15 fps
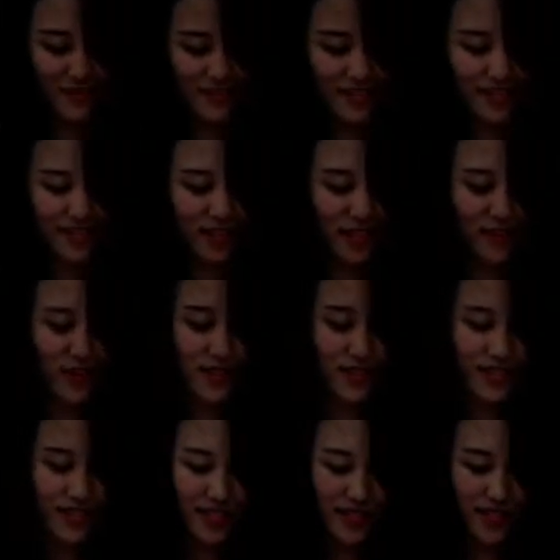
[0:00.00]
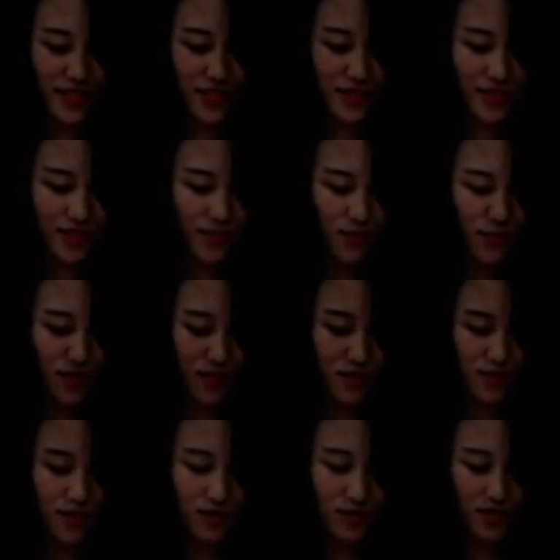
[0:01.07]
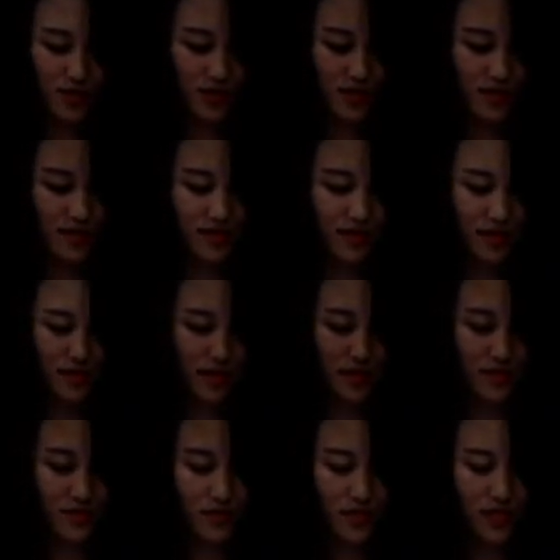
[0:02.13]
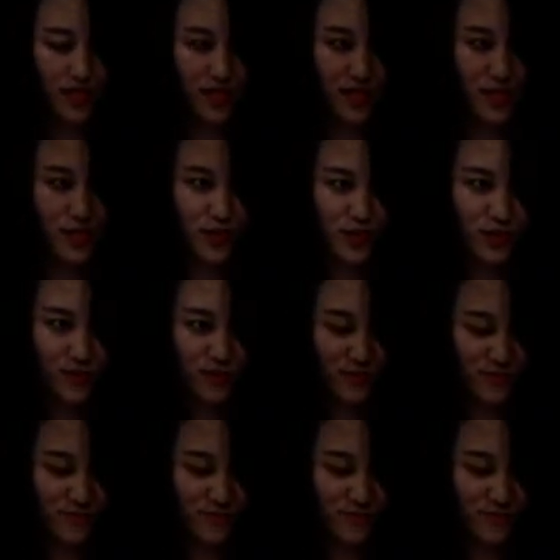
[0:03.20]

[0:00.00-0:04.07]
please give your seat to them when you sit in the general seats too.